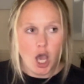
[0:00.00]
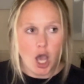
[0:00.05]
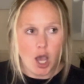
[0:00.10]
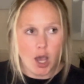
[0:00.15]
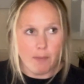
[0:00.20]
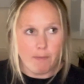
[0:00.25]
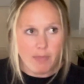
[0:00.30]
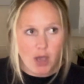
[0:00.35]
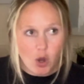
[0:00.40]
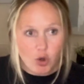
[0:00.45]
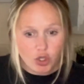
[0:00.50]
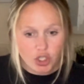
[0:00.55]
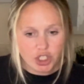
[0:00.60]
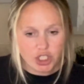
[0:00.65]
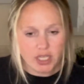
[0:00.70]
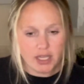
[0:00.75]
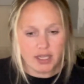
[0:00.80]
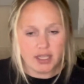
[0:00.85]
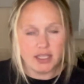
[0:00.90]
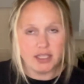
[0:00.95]

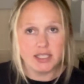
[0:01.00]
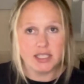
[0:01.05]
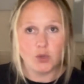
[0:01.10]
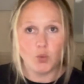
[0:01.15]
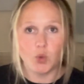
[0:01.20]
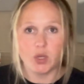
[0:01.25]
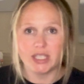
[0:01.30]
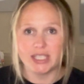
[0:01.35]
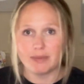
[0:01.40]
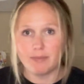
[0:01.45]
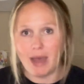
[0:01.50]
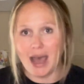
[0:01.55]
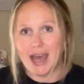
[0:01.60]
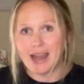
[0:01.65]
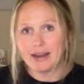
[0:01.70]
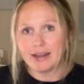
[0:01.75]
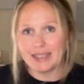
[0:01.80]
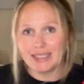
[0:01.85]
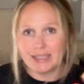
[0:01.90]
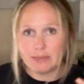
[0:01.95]
emotions, what's
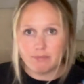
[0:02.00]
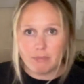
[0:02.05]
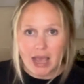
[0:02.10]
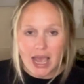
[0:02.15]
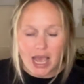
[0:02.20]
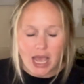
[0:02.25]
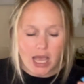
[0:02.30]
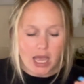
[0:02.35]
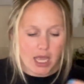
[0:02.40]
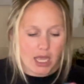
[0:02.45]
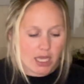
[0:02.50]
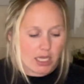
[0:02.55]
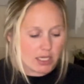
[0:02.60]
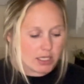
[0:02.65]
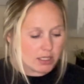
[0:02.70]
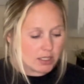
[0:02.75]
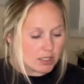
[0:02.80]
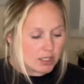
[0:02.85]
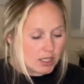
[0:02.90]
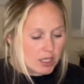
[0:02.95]
mine is
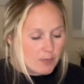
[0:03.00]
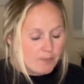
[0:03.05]
mine.